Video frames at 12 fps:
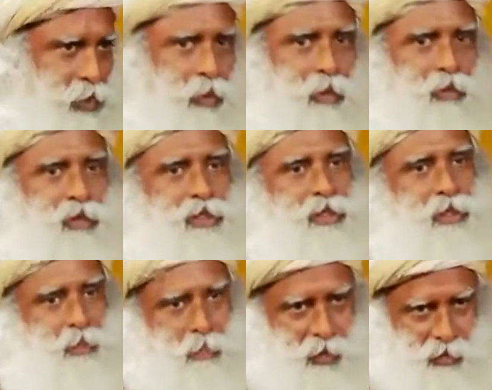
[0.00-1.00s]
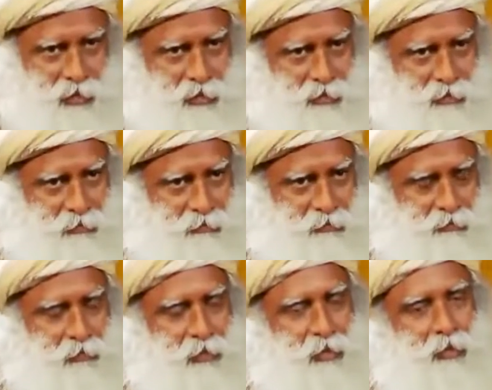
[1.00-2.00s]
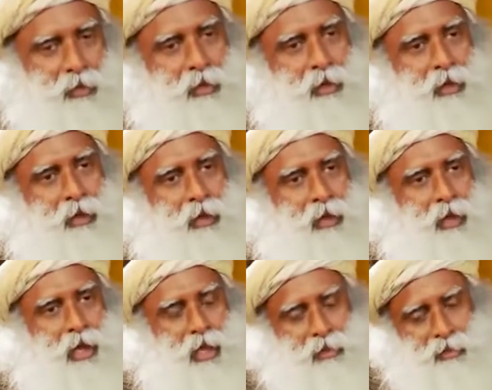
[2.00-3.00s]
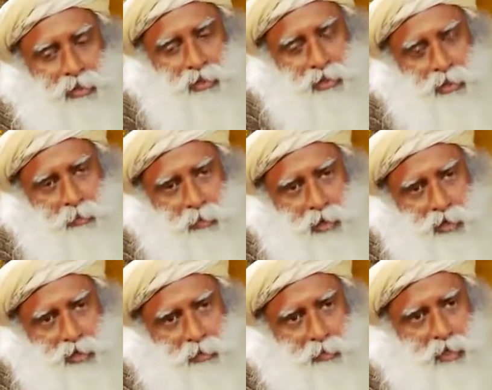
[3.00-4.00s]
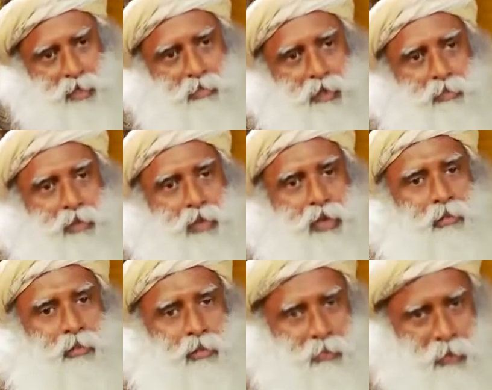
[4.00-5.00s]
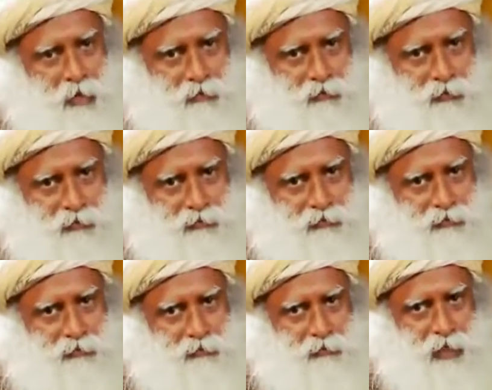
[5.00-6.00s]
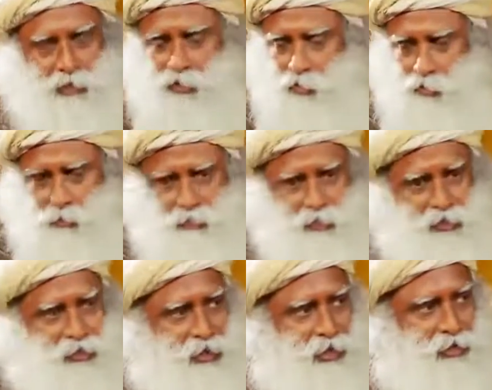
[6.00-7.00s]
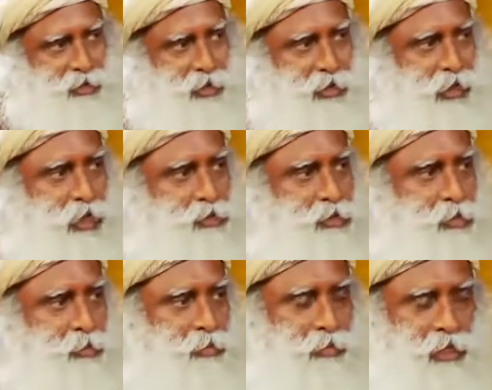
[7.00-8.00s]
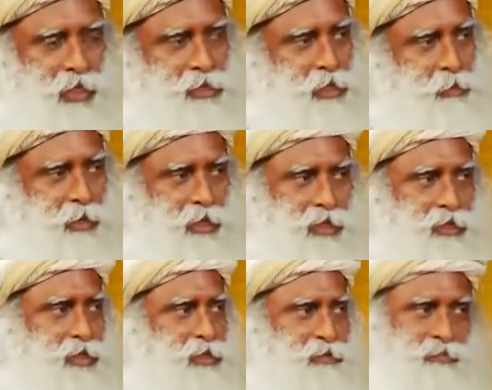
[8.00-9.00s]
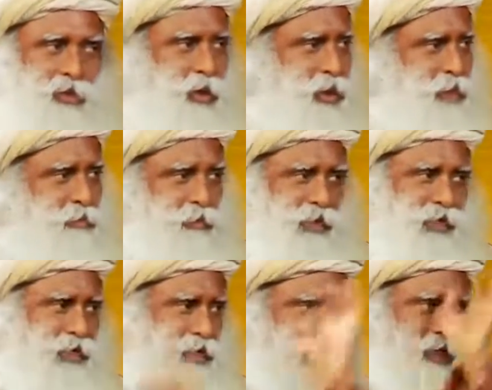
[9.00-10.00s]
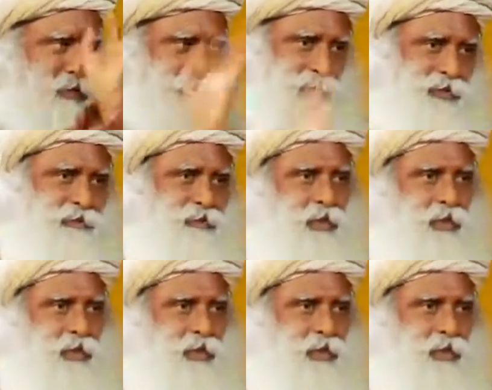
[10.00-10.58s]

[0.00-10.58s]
all regional parties. As regional parties becoming more and more powerful and they sweep the state and natural… national parties are completely routed,